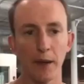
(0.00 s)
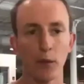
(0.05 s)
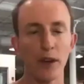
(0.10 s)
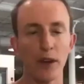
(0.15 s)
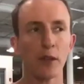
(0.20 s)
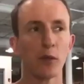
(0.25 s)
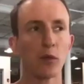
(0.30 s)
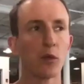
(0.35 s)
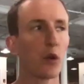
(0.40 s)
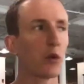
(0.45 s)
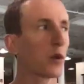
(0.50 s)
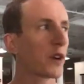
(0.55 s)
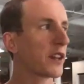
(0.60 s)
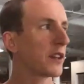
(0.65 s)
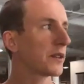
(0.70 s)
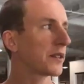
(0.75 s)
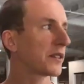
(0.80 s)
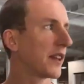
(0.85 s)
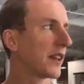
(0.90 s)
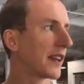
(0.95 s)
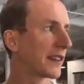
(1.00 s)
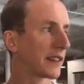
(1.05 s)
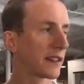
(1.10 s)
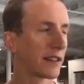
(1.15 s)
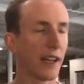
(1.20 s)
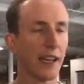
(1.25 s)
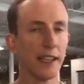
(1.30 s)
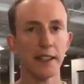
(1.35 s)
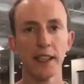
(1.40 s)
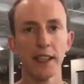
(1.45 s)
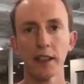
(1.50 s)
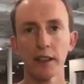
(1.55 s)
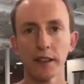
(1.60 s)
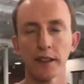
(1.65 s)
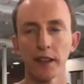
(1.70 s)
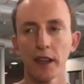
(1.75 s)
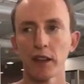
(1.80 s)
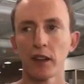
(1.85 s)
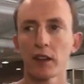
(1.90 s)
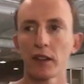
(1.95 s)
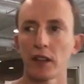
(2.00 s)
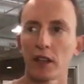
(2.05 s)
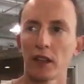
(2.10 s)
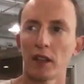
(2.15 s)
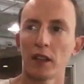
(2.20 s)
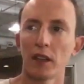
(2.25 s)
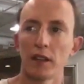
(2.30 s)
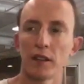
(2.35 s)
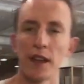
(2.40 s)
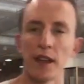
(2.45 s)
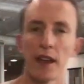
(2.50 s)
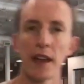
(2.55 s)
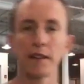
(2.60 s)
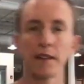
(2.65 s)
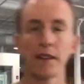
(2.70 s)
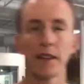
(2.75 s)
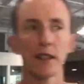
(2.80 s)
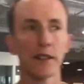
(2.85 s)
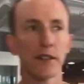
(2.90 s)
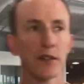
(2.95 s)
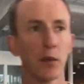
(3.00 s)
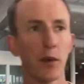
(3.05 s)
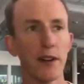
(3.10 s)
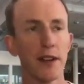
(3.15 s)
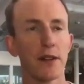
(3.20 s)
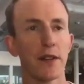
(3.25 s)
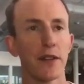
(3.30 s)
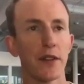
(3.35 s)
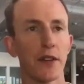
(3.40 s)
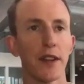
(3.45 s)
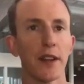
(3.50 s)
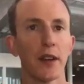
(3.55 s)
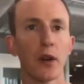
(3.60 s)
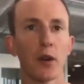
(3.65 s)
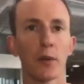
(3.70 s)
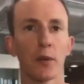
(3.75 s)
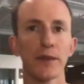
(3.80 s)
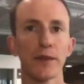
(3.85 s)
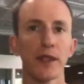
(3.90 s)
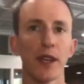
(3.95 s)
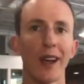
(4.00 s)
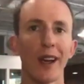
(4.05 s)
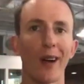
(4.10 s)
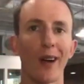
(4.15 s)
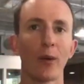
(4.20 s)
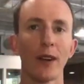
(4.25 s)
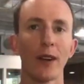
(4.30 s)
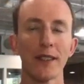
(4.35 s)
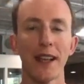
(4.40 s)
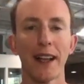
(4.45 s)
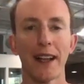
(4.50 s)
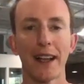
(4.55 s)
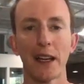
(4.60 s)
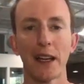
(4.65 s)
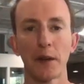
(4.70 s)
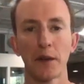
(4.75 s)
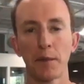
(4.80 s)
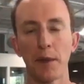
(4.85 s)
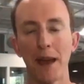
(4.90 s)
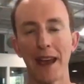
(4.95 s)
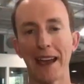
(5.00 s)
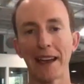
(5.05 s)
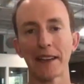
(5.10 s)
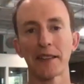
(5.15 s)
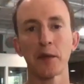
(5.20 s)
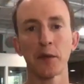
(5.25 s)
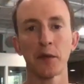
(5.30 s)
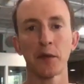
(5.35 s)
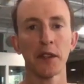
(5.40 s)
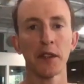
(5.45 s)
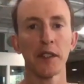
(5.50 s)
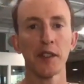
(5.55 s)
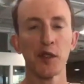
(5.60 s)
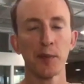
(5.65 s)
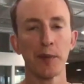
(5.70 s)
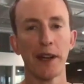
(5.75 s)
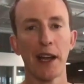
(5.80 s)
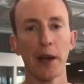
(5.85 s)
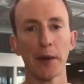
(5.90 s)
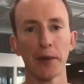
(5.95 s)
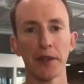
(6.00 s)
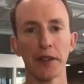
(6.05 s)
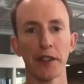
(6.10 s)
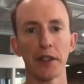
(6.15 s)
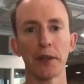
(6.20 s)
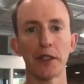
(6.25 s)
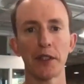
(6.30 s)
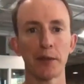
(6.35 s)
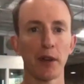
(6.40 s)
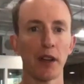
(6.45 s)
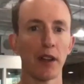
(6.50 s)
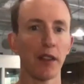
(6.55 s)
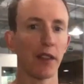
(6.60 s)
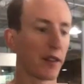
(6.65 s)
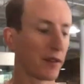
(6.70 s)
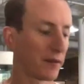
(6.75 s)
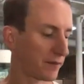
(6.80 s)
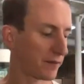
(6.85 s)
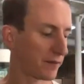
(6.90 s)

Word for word: what do you, what are you seeing at the light at the end of the tunnel? you have these 20 or 30 homes. What does that kind of passively spit out to you each month?